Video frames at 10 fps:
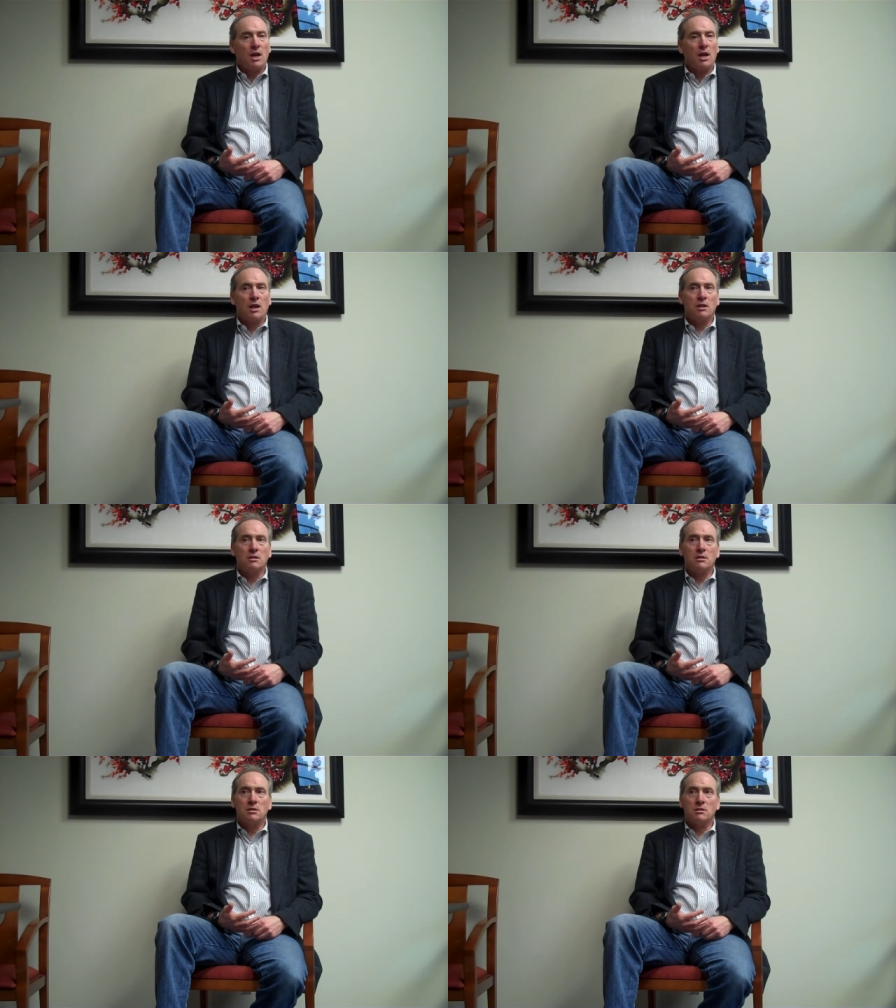
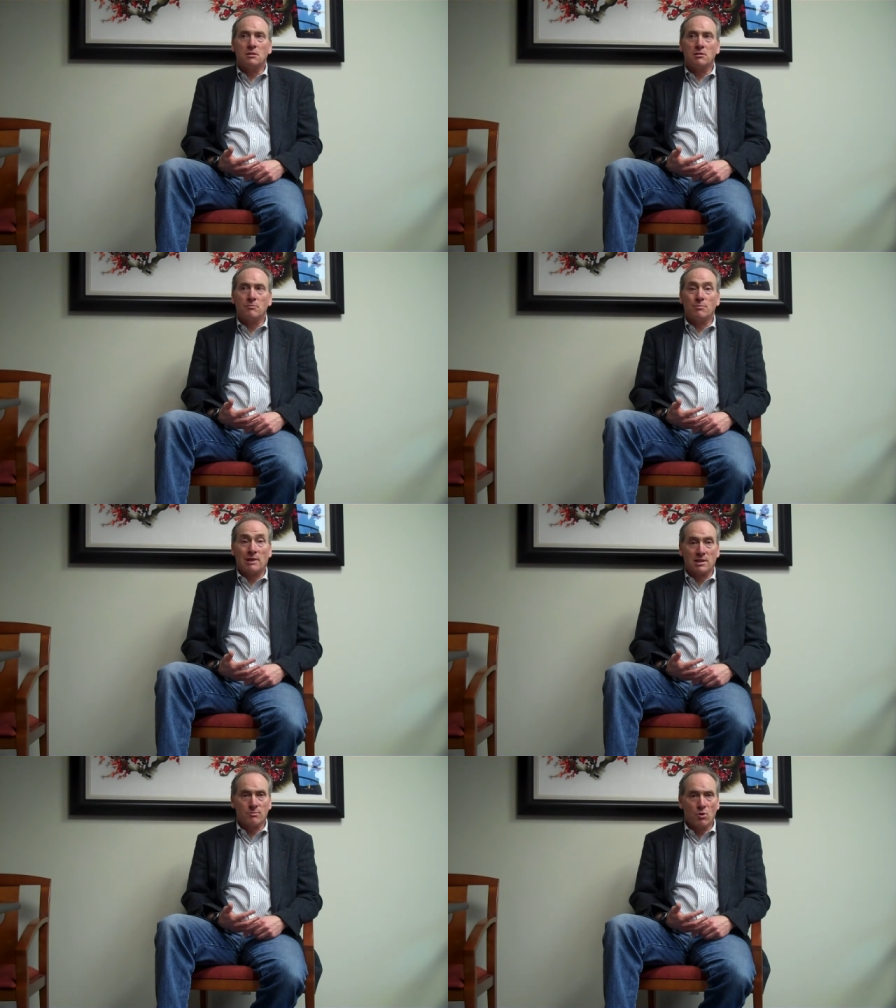and uh,
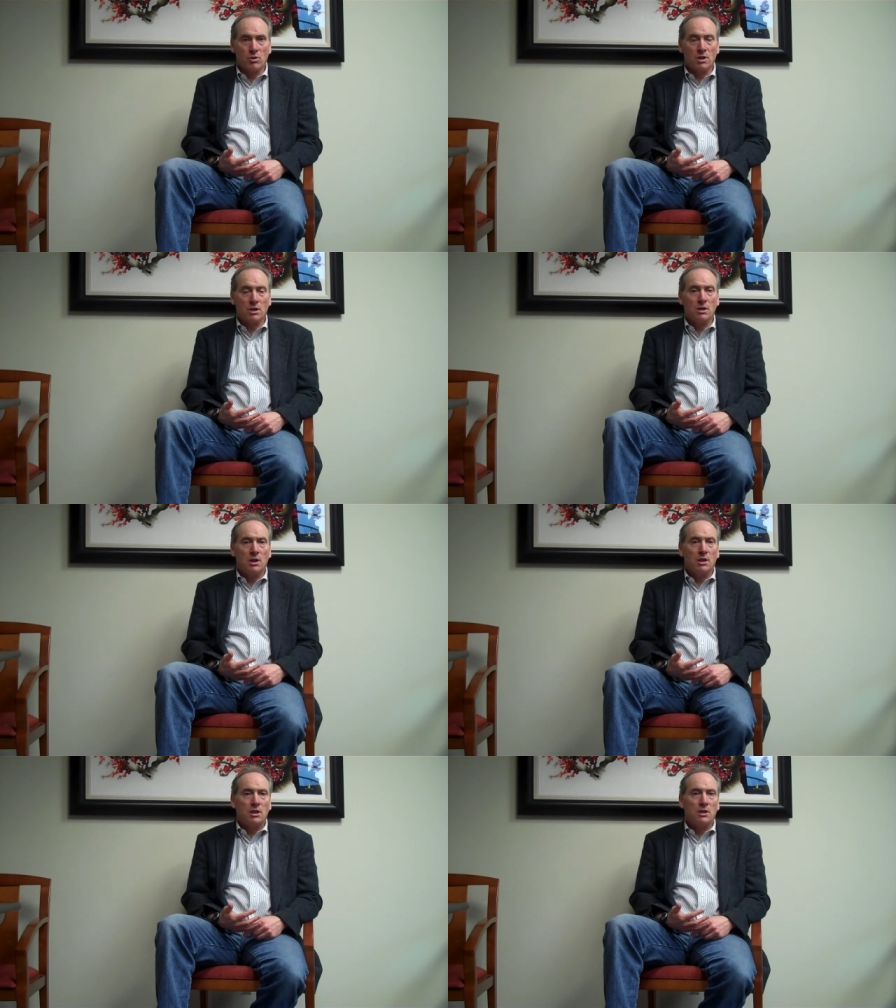plasmodia
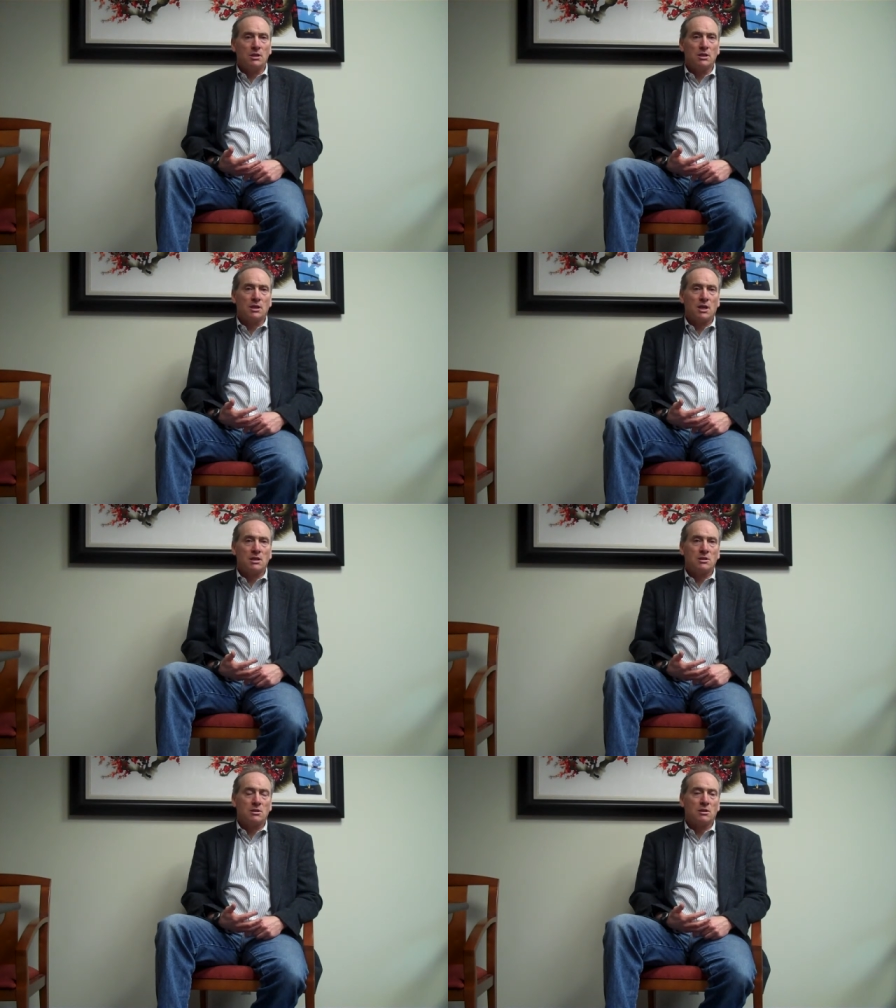in the
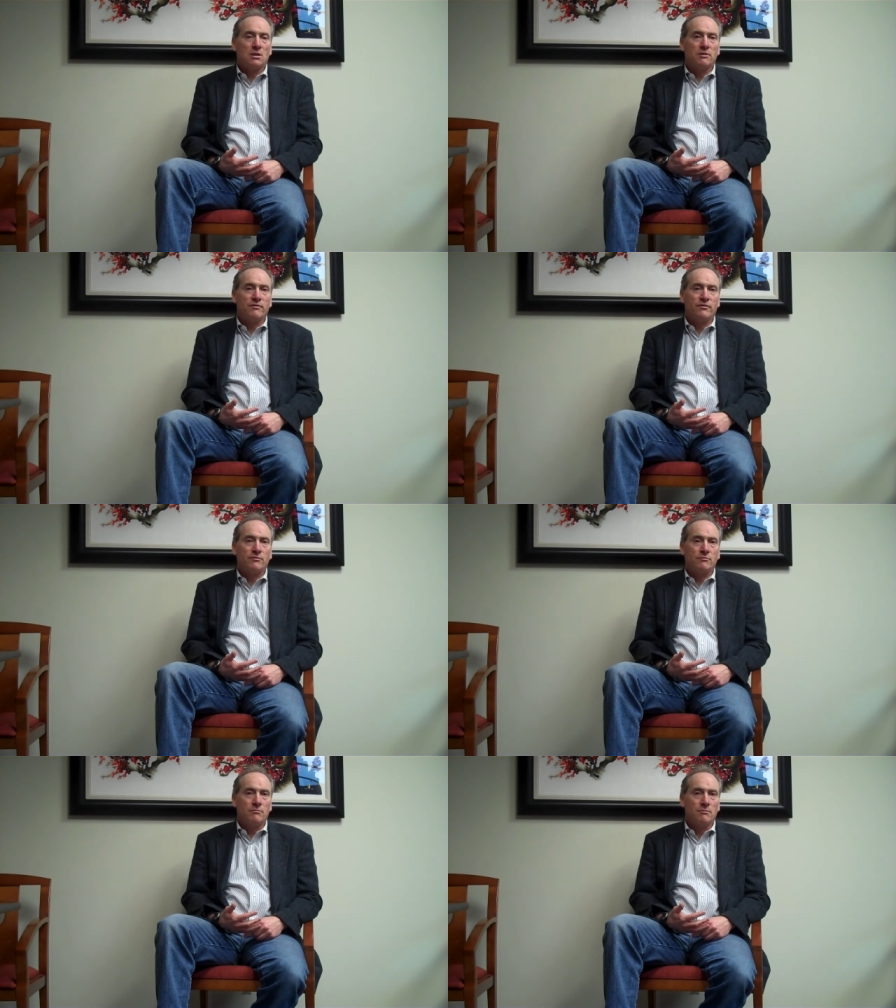case of
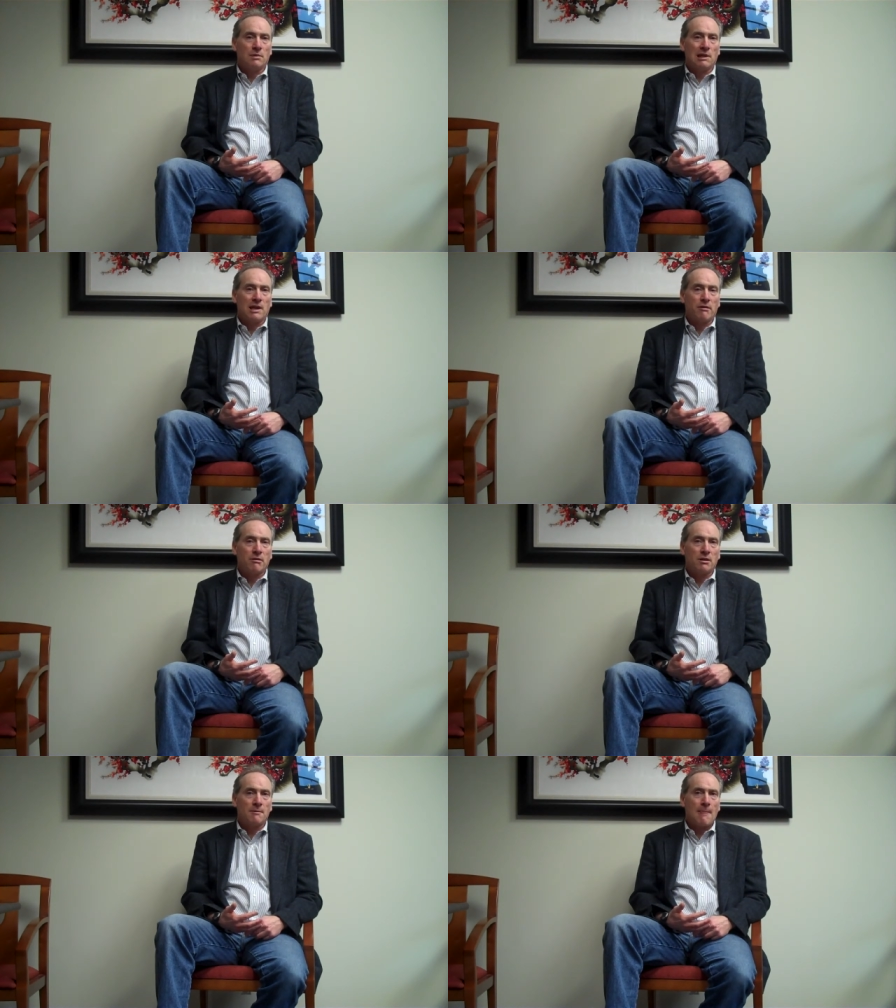
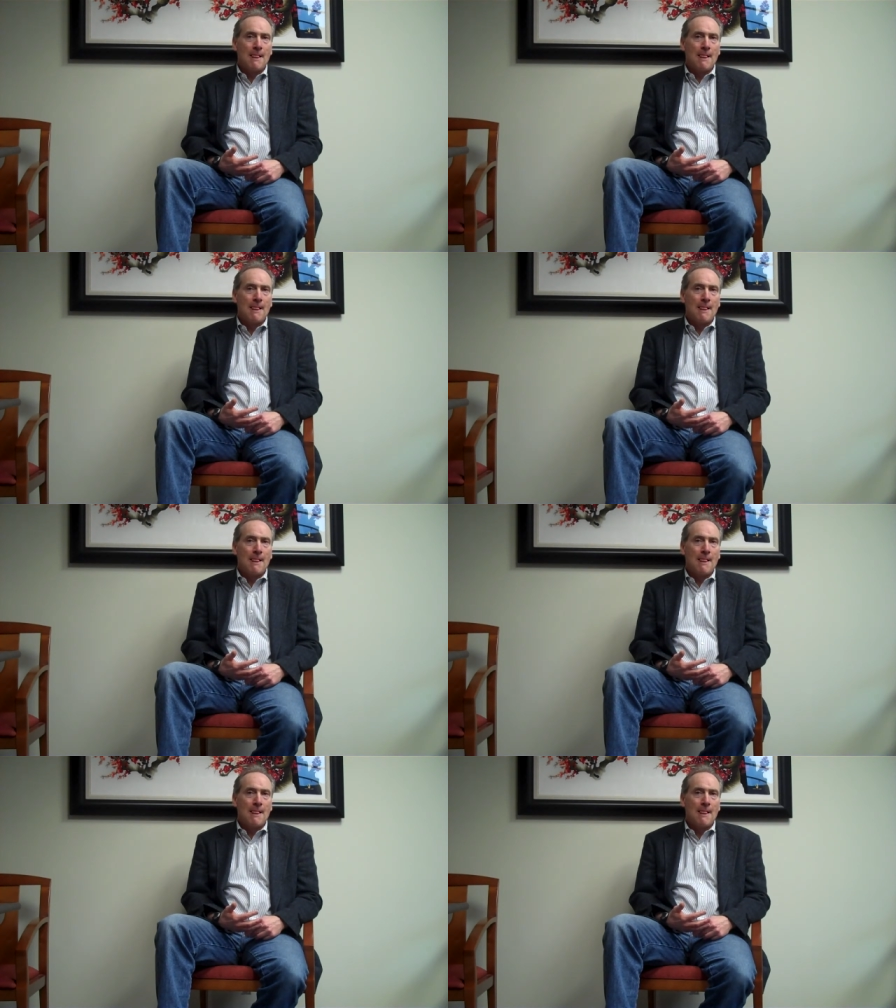malaria.